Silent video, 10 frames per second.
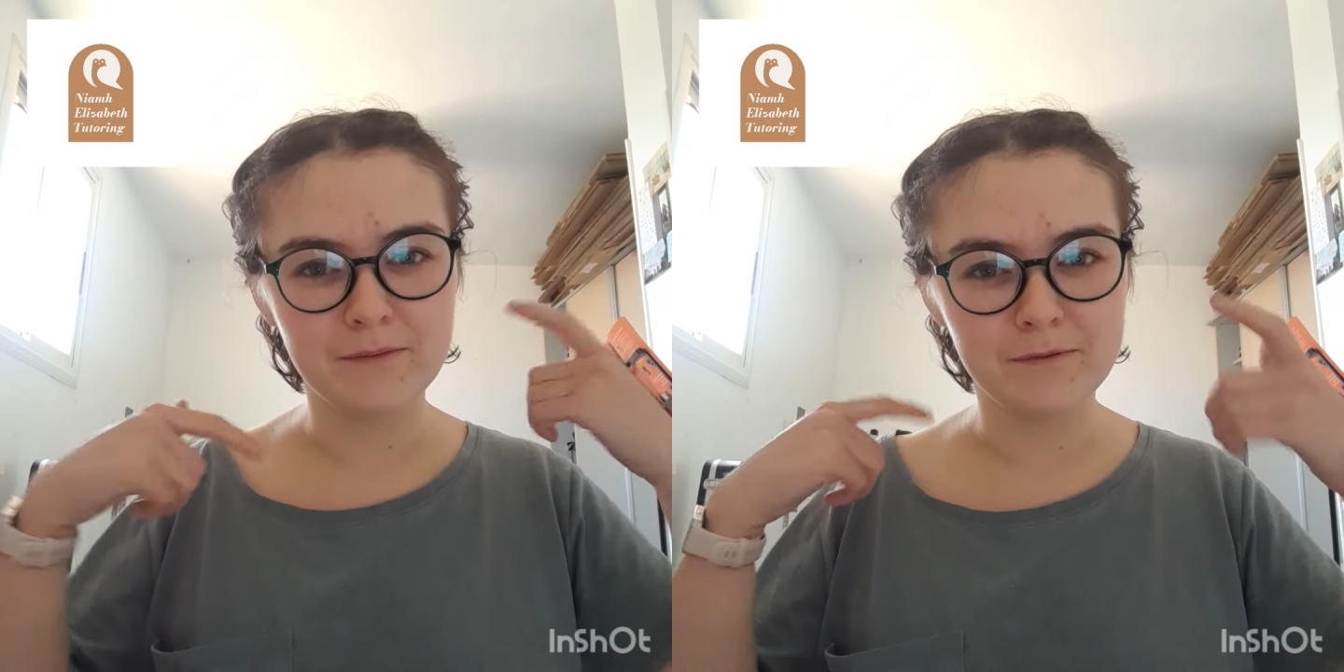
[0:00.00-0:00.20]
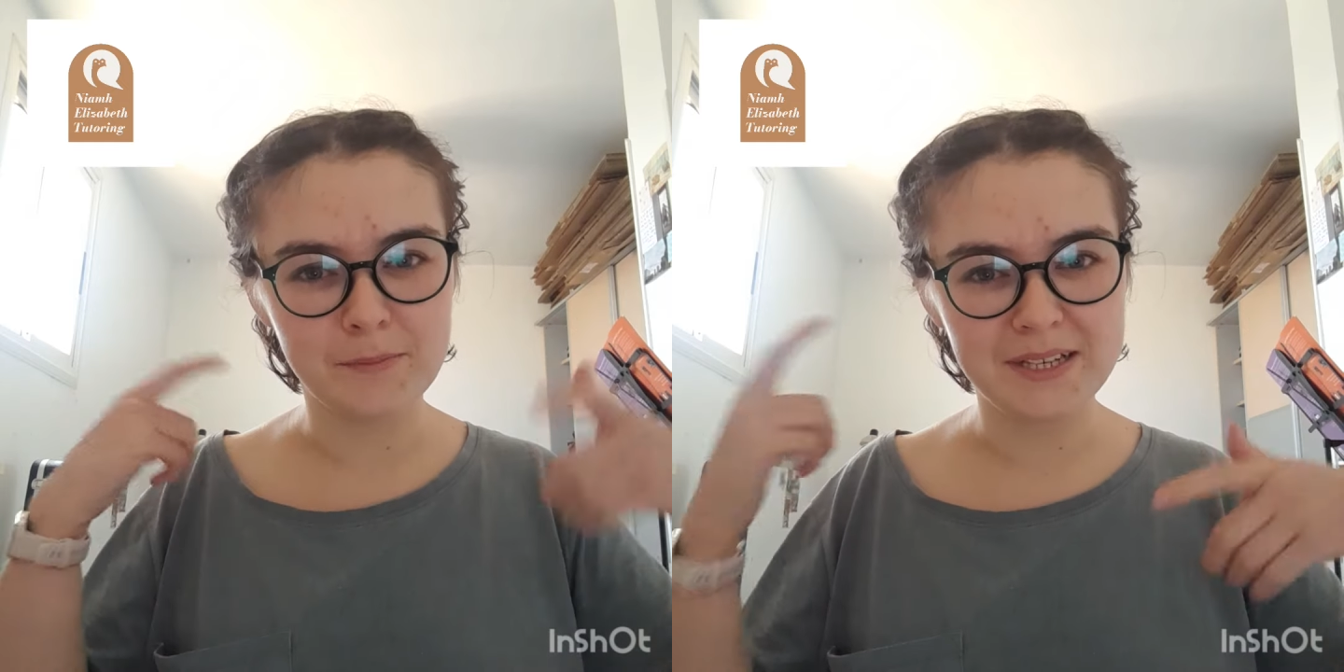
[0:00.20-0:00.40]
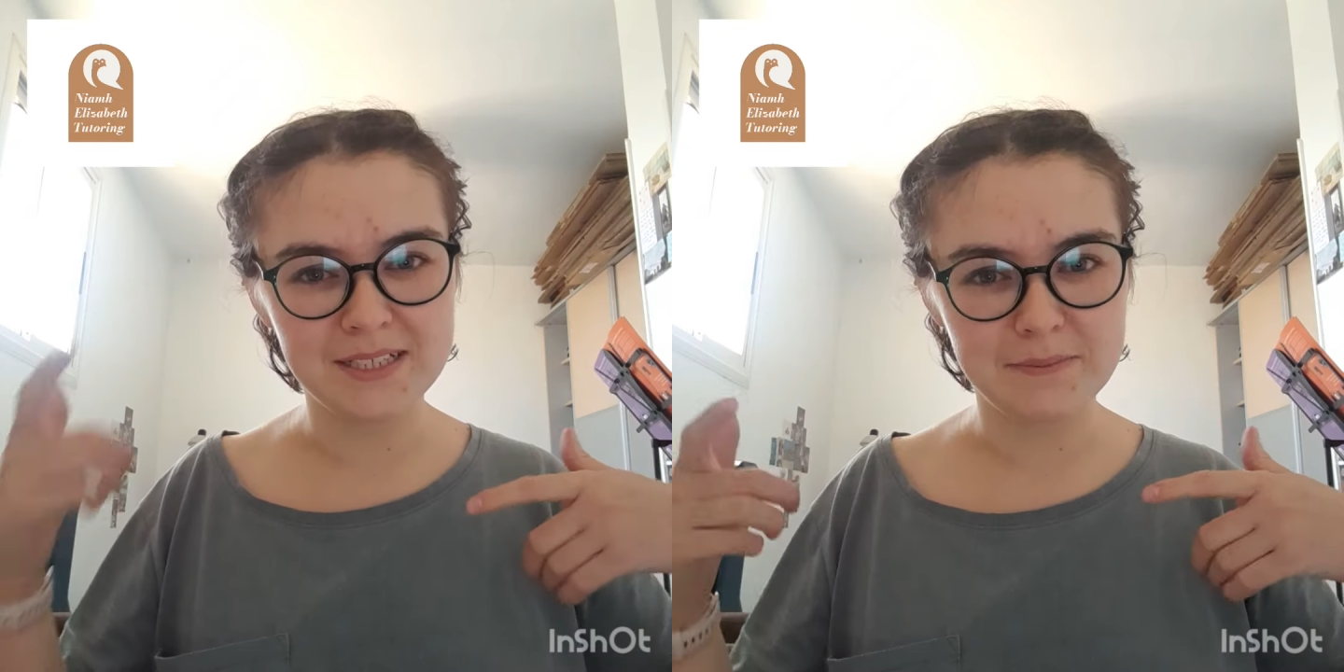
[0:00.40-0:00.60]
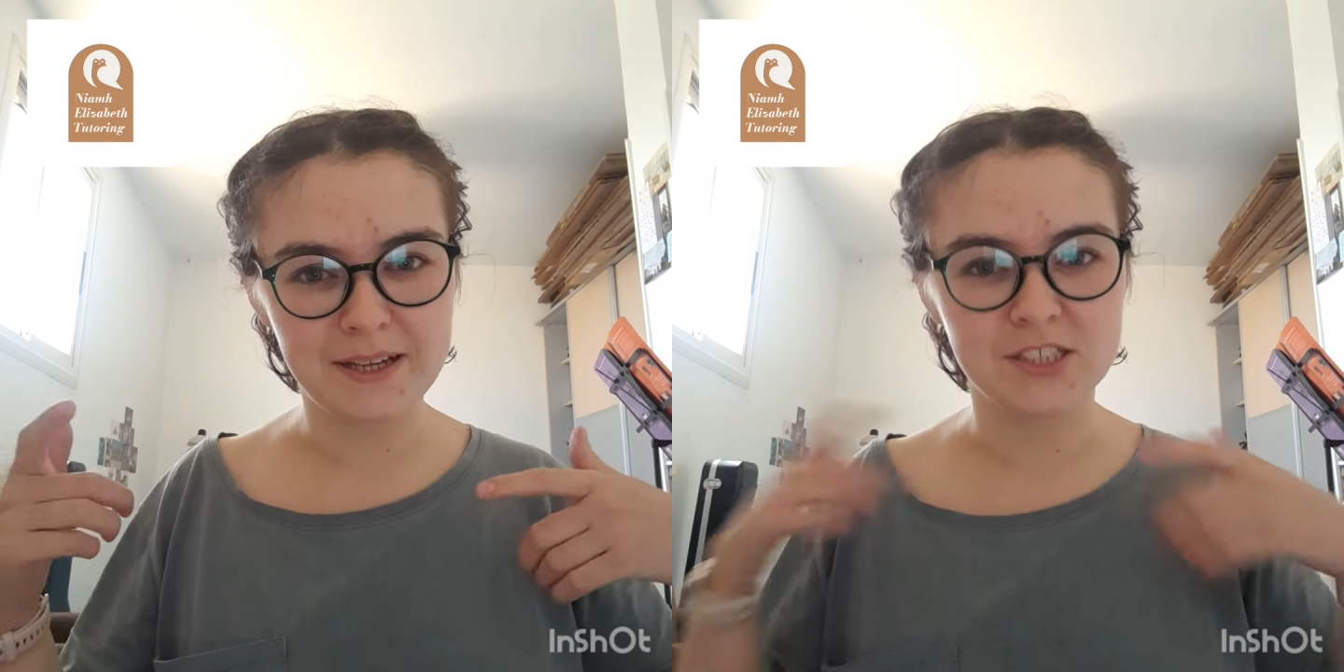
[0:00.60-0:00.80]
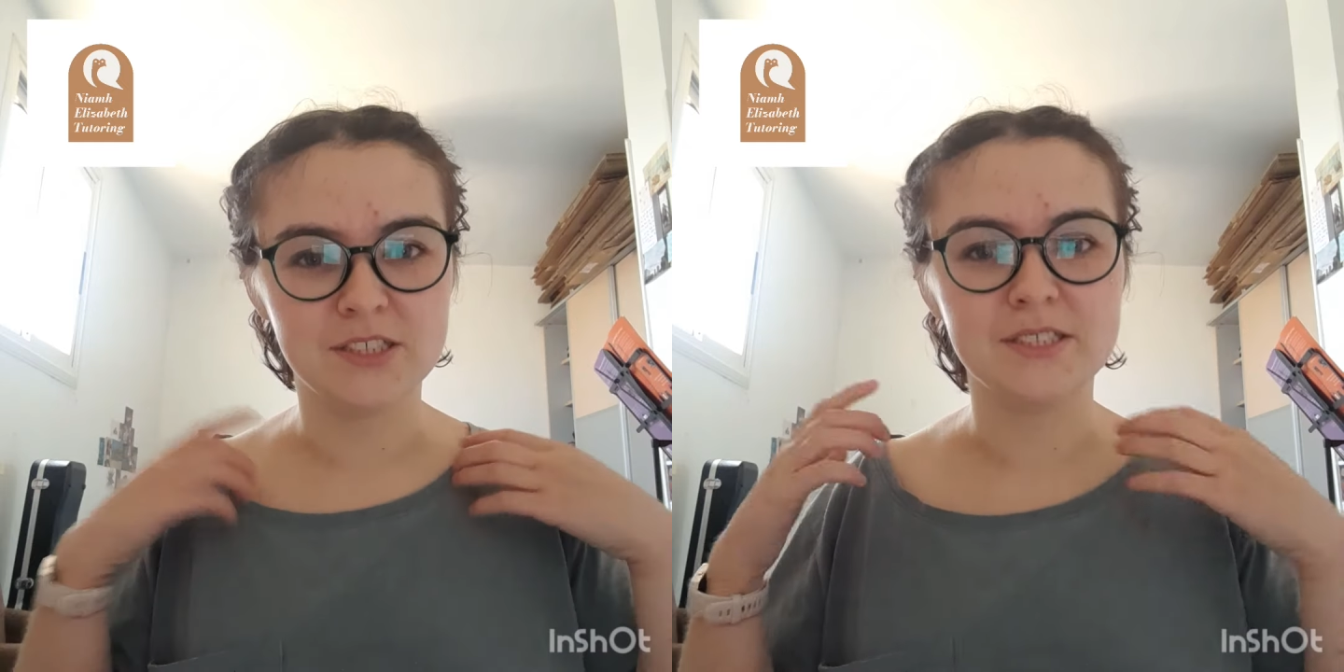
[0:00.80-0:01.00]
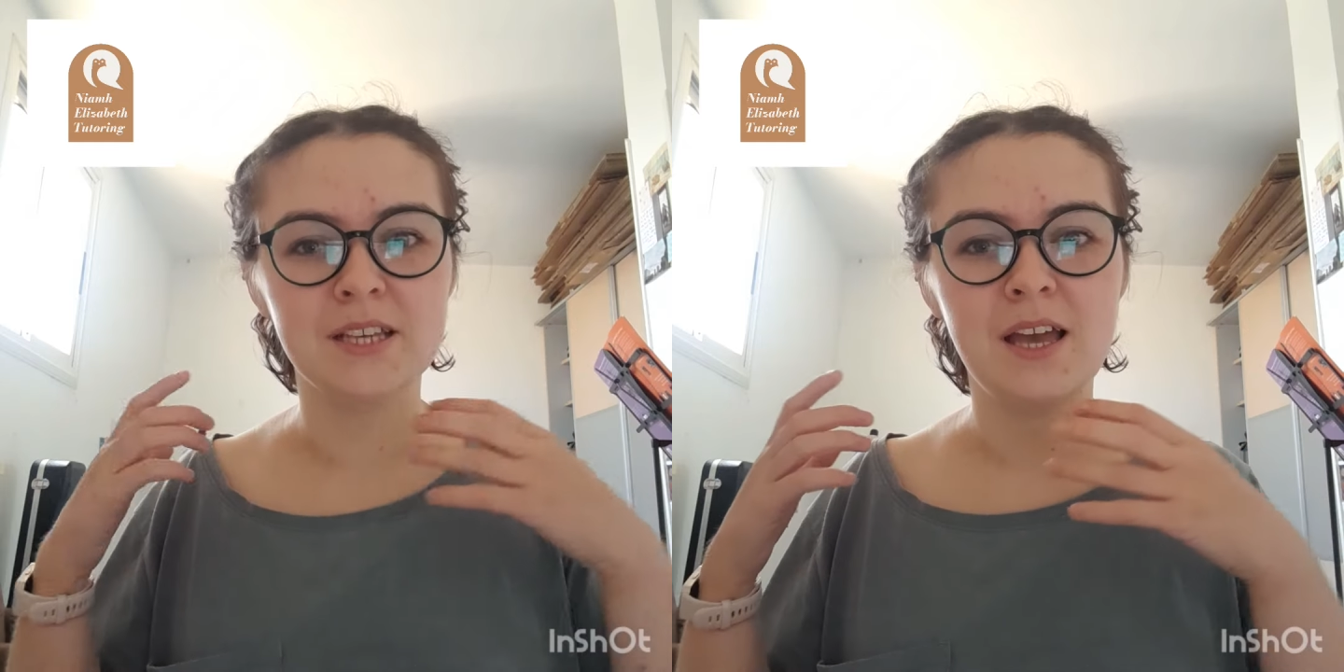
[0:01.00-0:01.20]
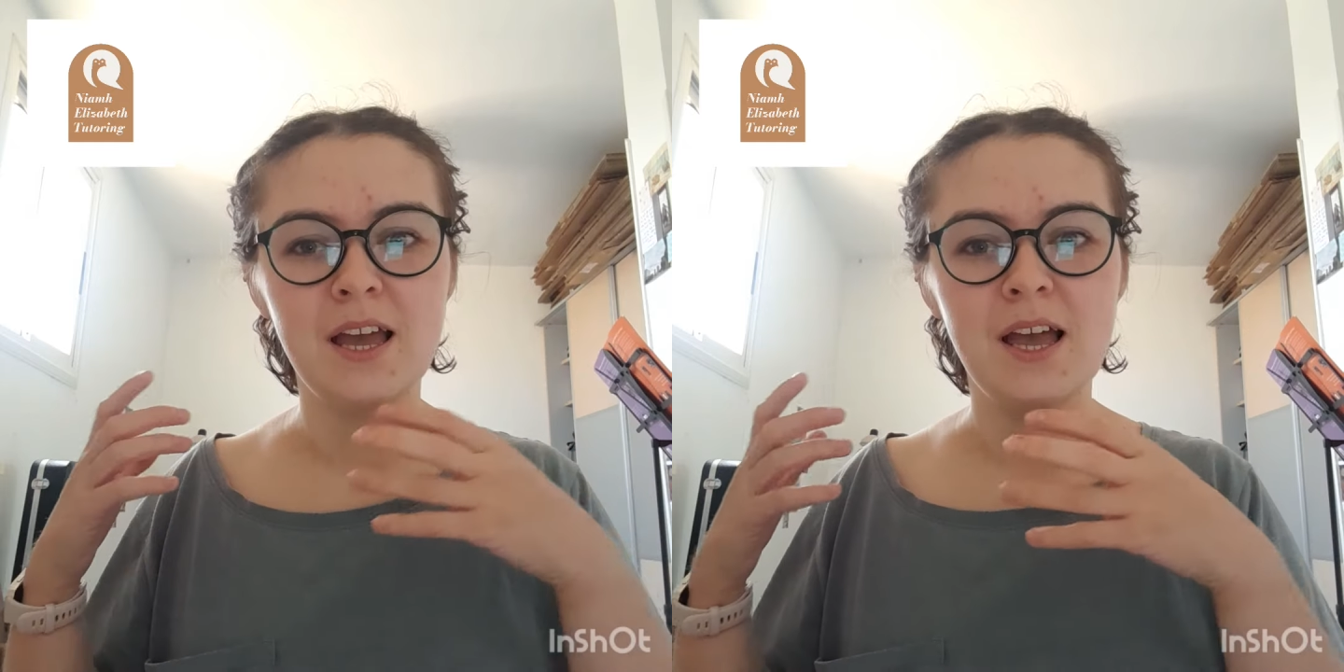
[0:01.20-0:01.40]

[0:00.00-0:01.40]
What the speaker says: repeated measures.